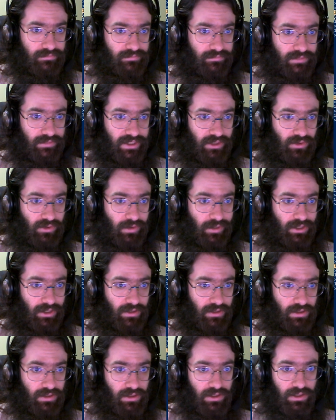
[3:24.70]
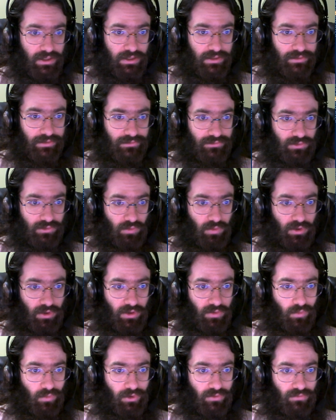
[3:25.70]
Here, I mean. So
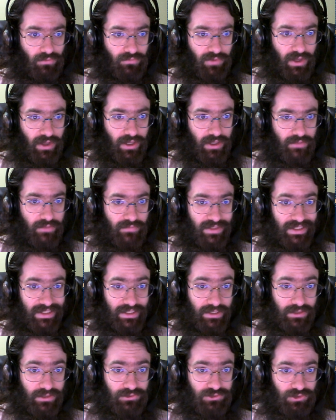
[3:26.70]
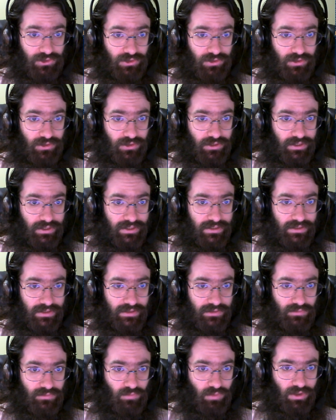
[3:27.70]
105, the integer,
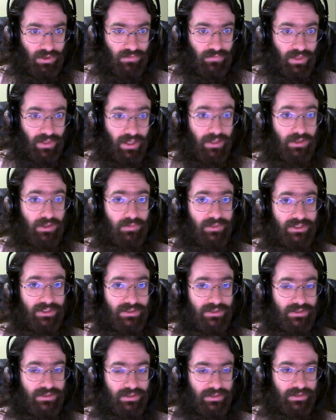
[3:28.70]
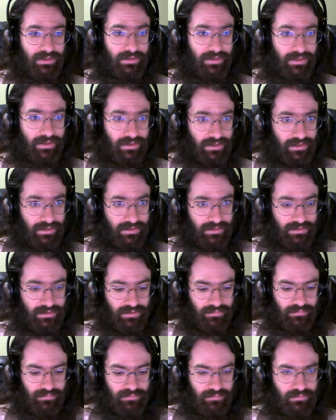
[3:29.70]
is one of the elements in the
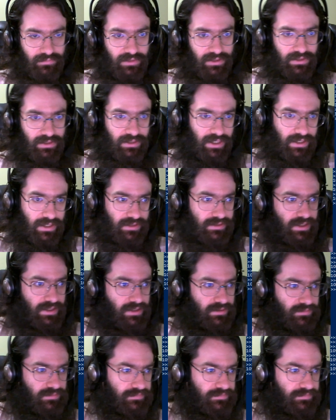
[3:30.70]
list, in the data set.